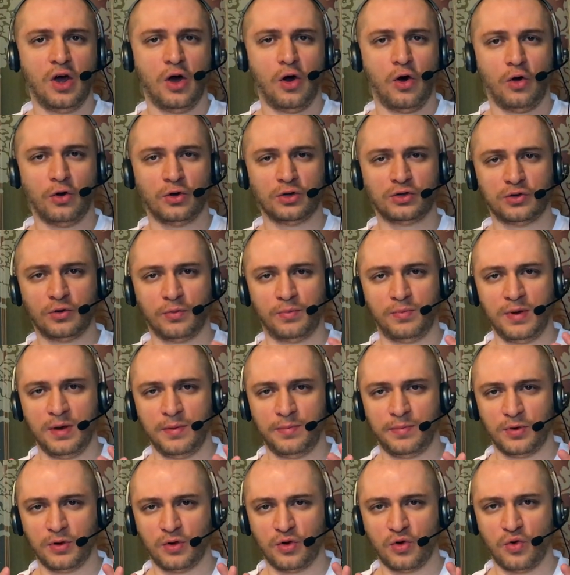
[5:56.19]
Also,
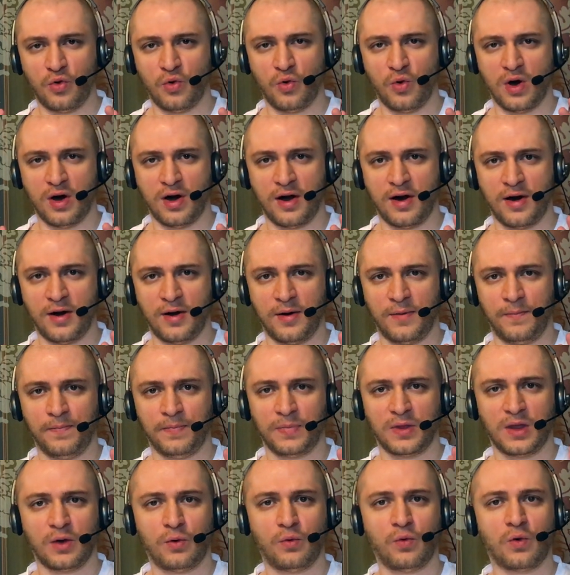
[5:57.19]
people who are
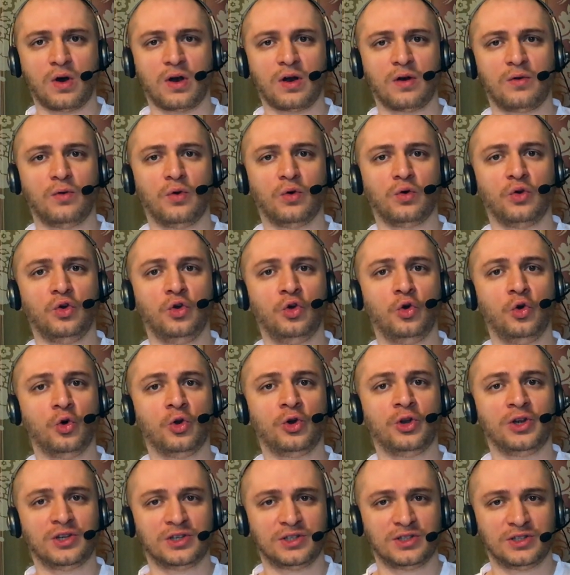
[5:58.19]
quote unquote
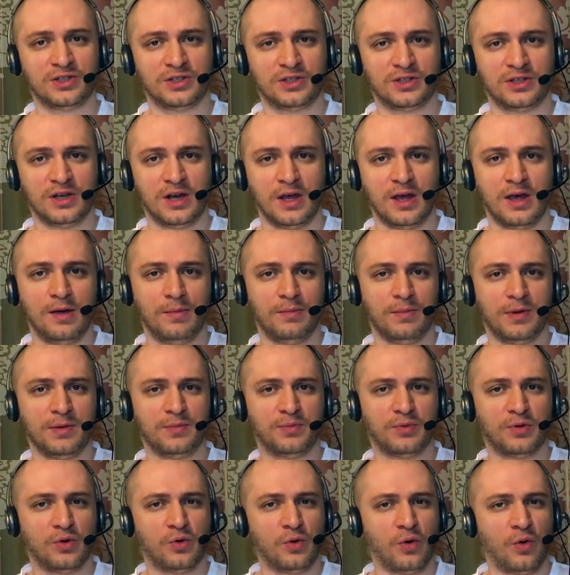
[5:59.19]
goodists,
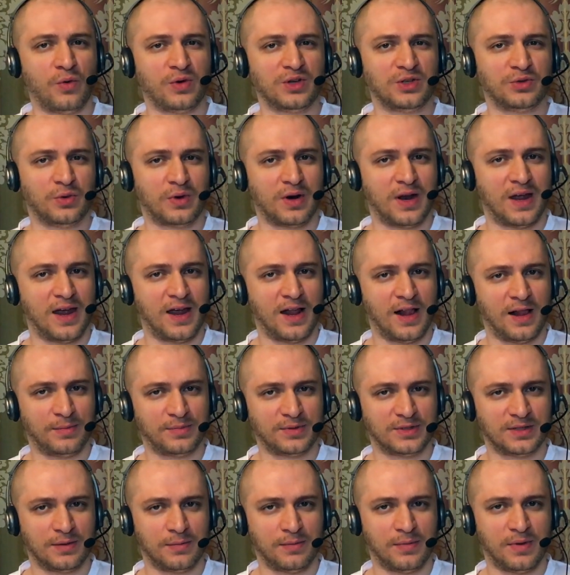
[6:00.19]
people who always want to help
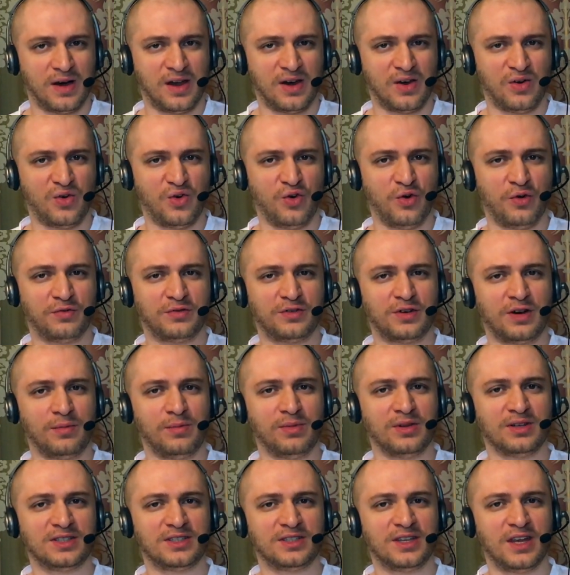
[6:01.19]
somebody or who have
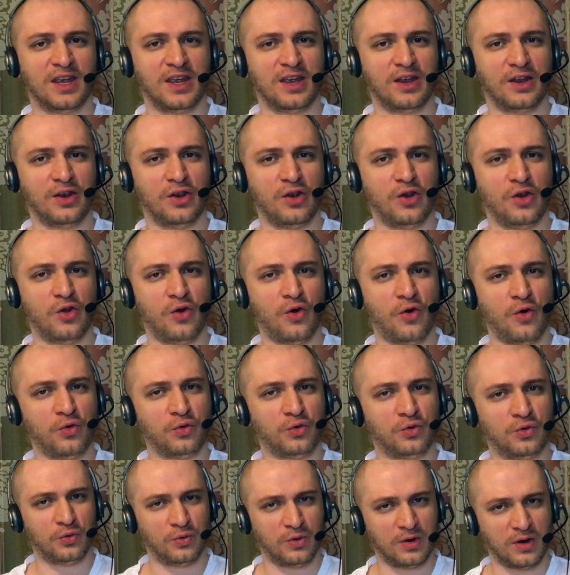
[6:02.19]
trouble saying no
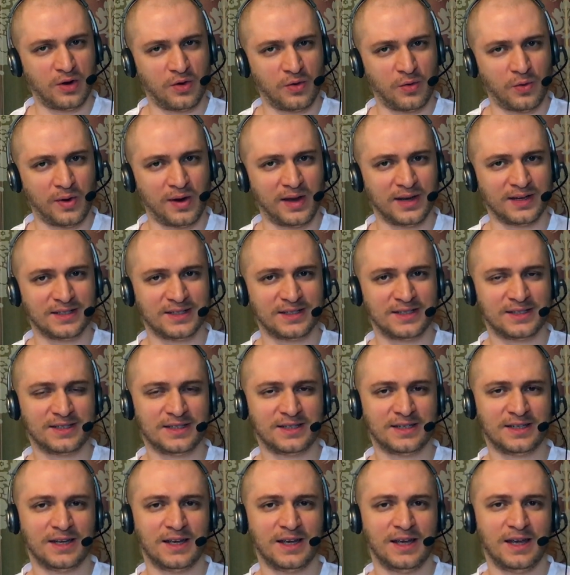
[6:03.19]

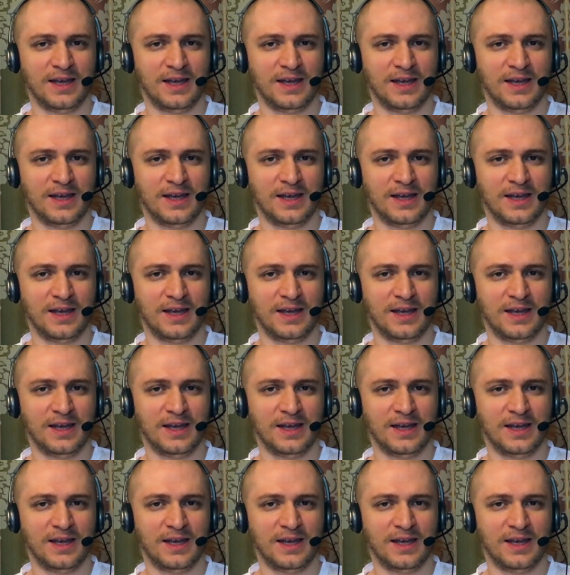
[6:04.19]
requests,